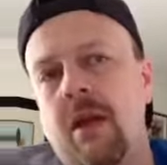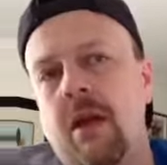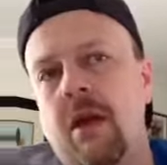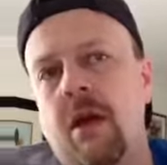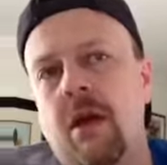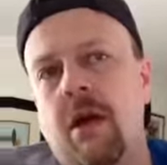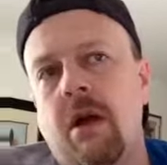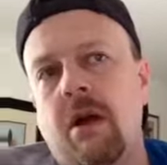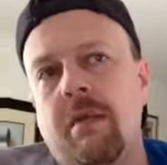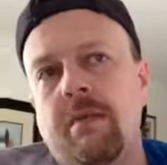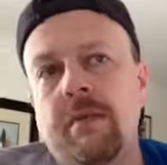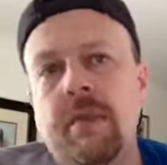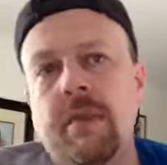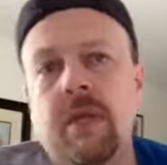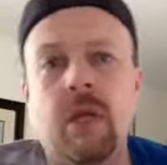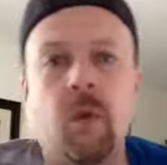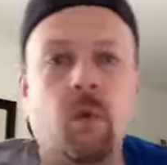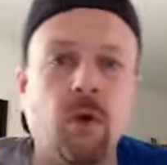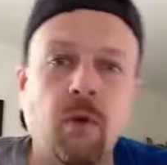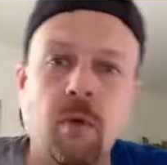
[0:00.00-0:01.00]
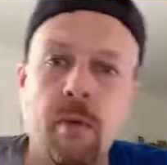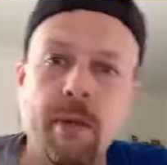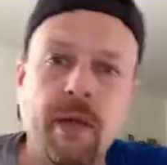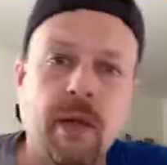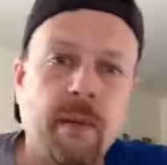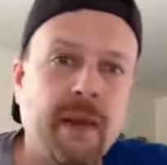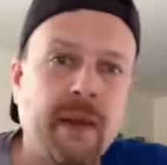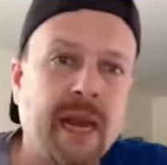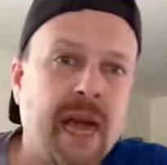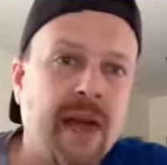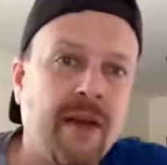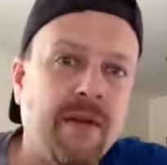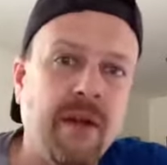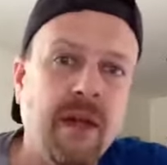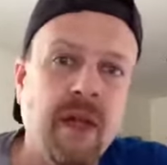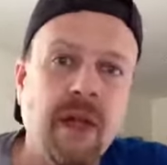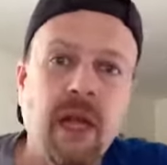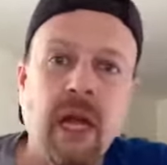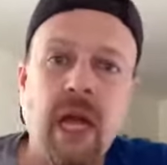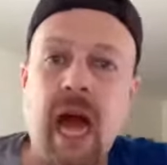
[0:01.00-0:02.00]
Then you got Wonder Woman coming out.
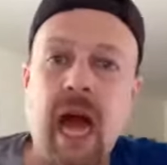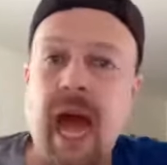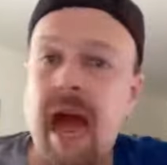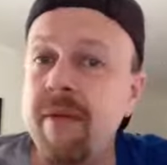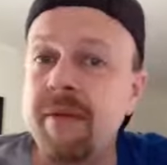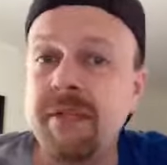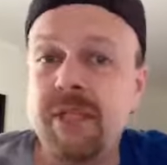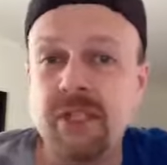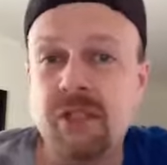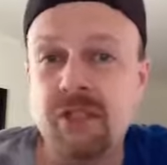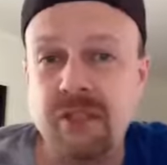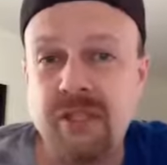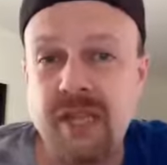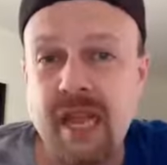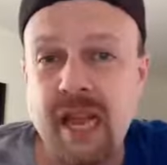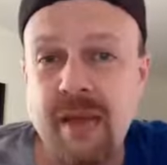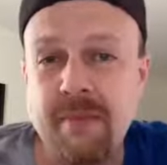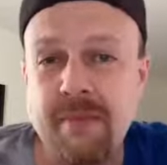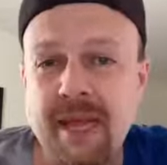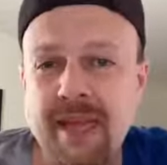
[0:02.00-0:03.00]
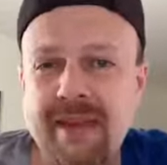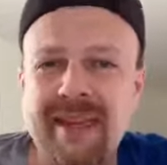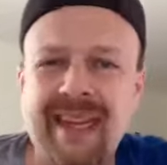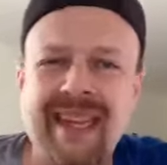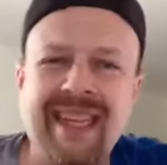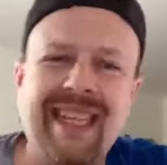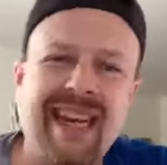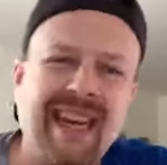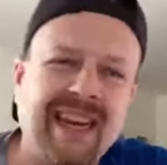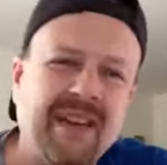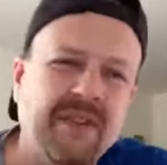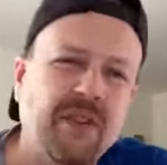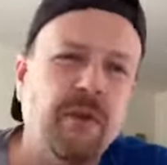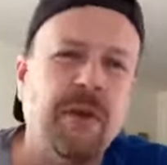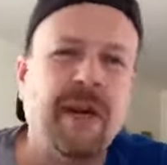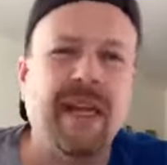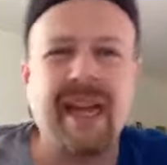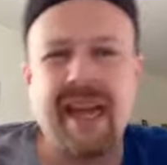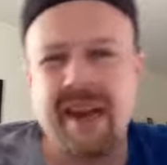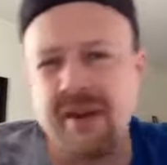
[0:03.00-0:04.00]
I haven't seen Shazam yet. I kind of do,
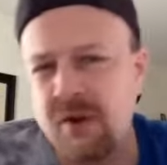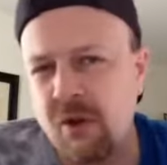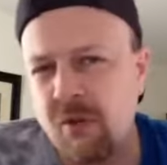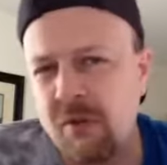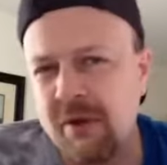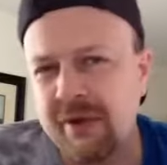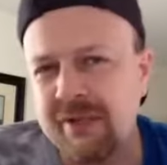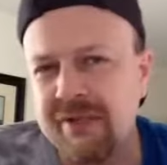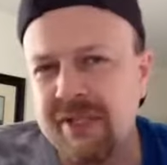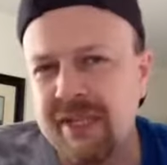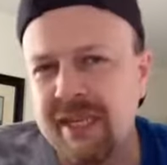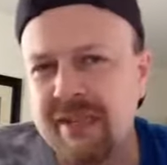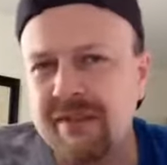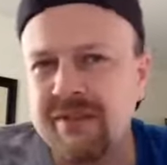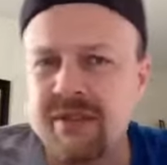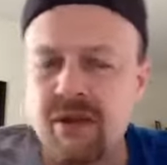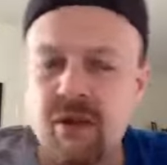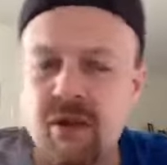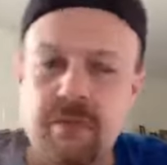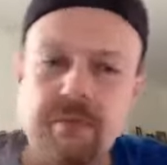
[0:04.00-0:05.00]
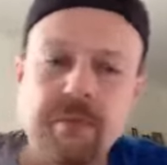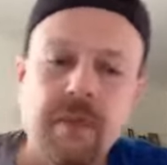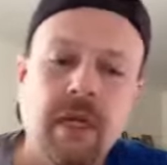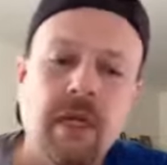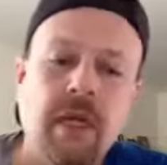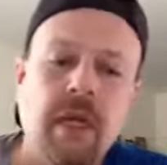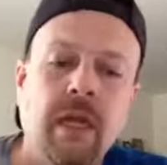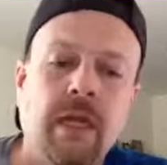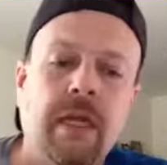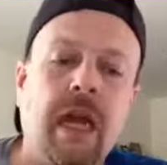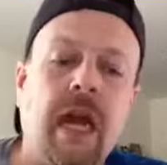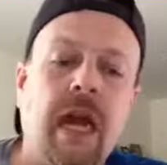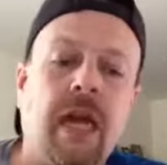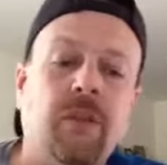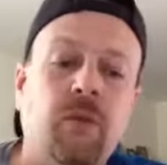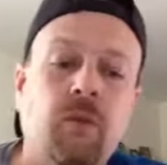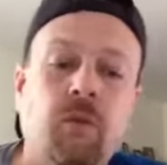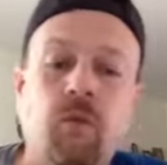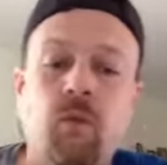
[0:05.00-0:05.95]
and I kind of don't want to see it. So, guys,